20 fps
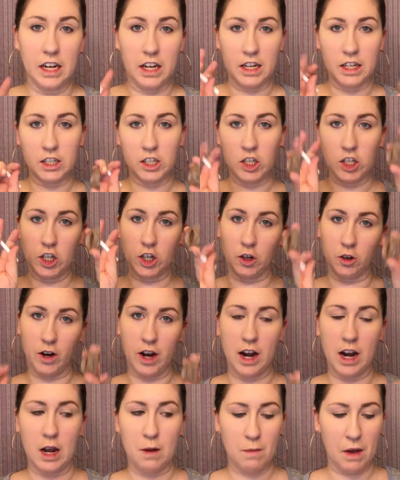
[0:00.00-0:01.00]

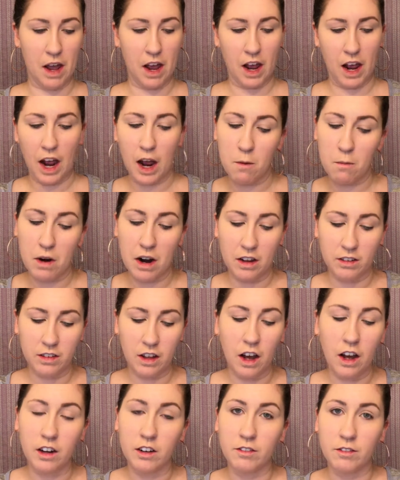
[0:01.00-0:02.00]
Instagram eyebrows
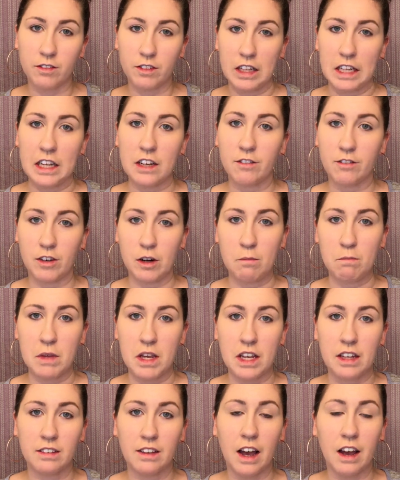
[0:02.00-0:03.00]
on fleek from
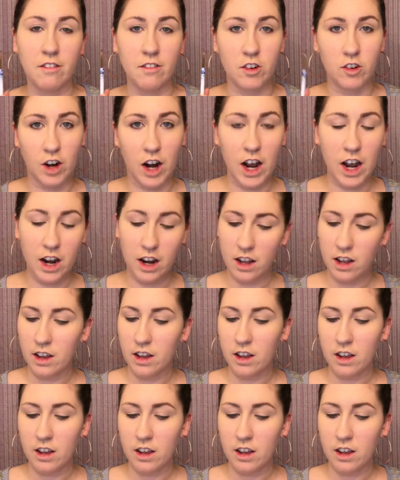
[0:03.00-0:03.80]
me because I've tried.